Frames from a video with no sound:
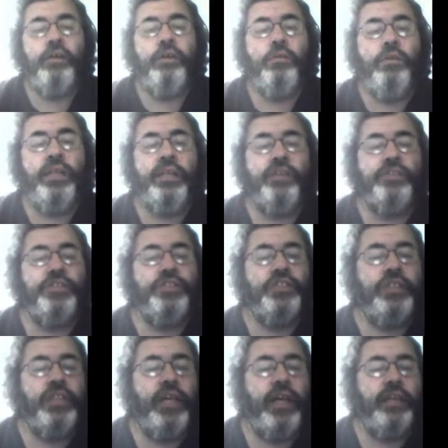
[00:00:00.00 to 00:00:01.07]
What else
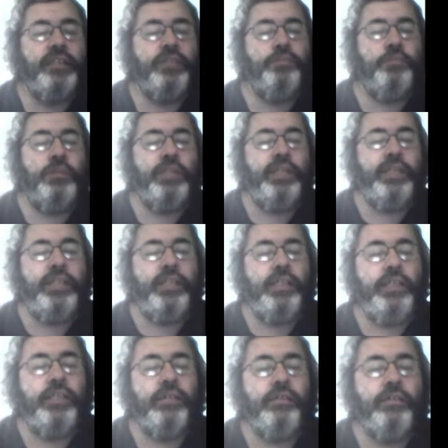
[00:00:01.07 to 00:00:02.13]
shall I explain
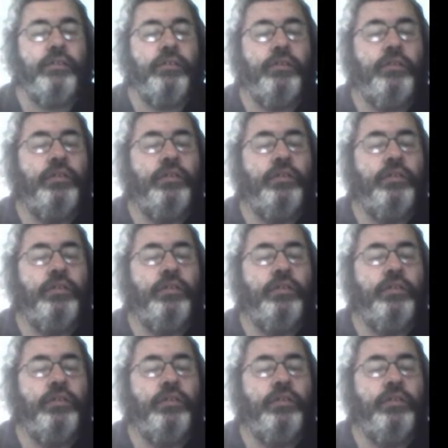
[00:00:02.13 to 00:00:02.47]
here?